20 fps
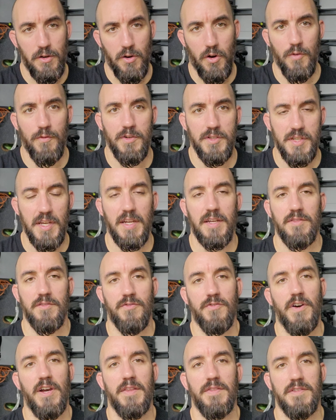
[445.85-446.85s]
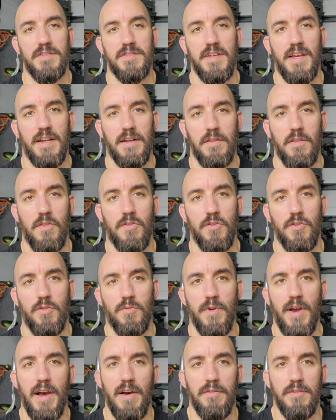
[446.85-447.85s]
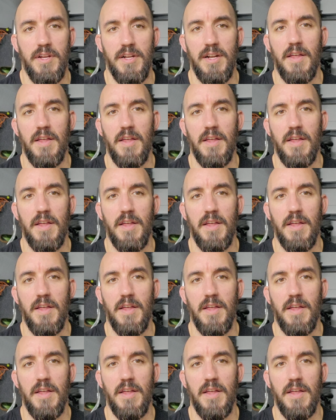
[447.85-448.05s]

overtaking the fight in the second and the third round,